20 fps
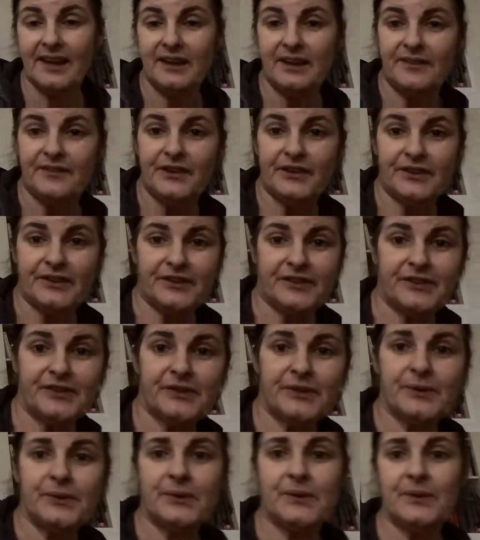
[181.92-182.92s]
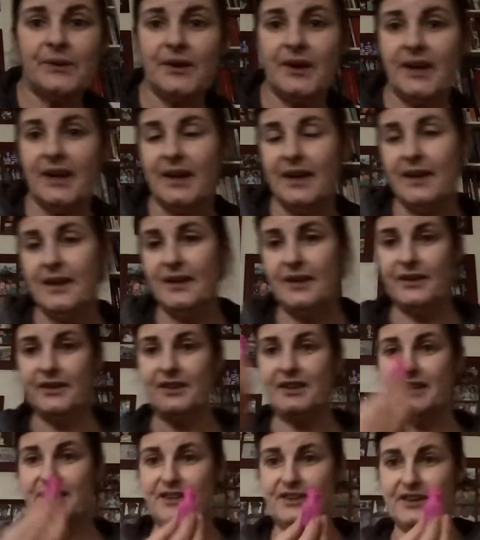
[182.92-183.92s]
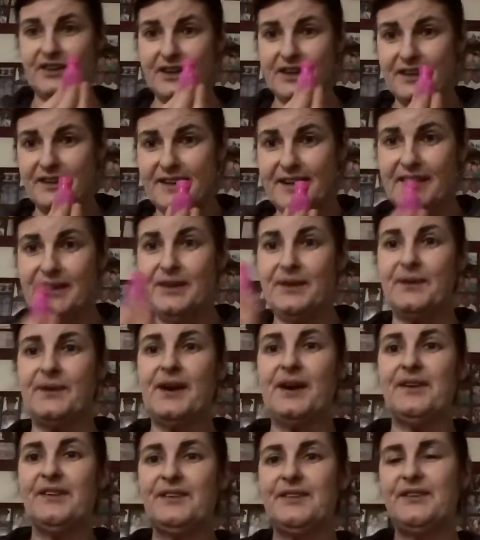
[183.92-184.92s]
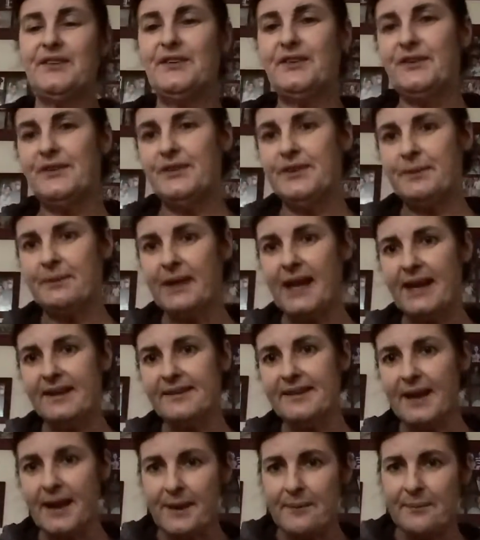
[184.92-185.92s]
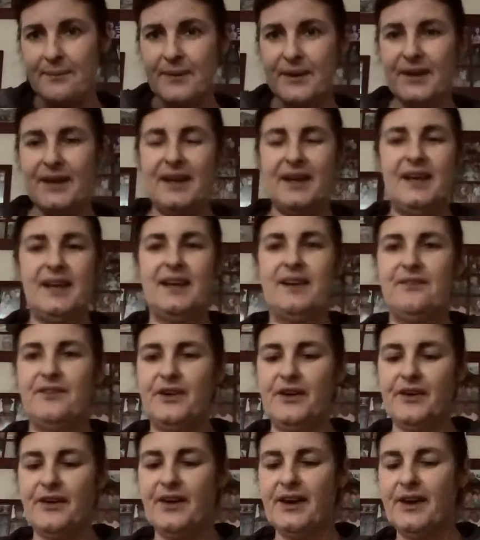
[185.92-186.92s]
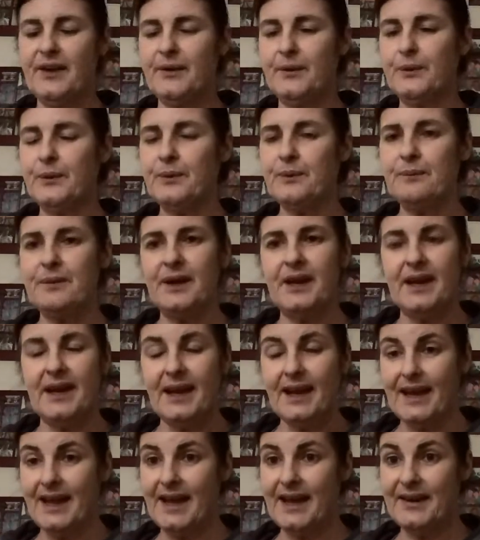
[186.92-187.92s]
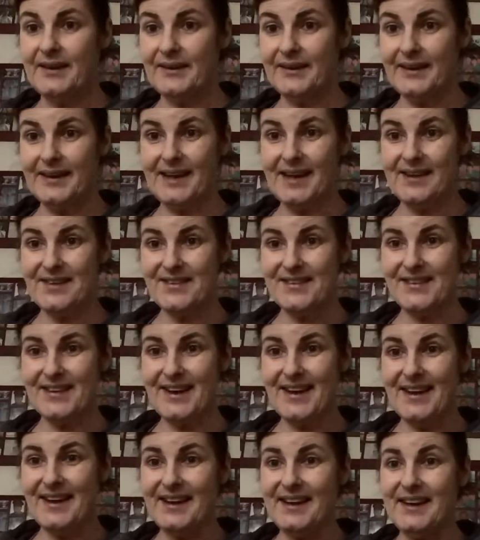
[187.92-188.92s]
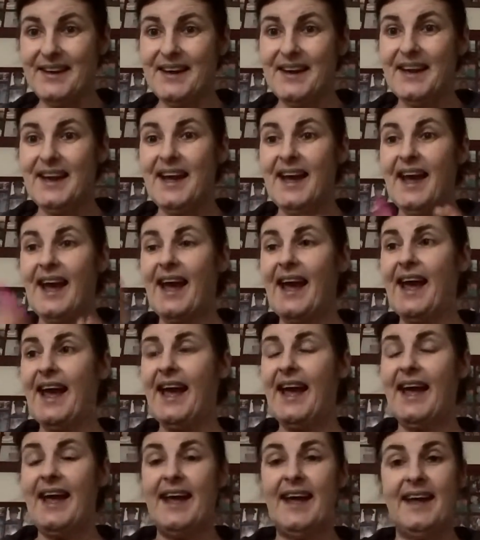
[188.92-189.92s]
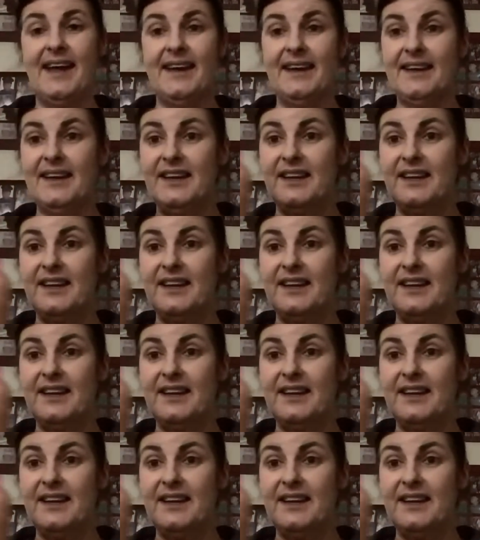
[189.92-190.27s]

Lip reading: if you're in school. Your teacher can take you out to the blacktop. If you're at home, head on outside and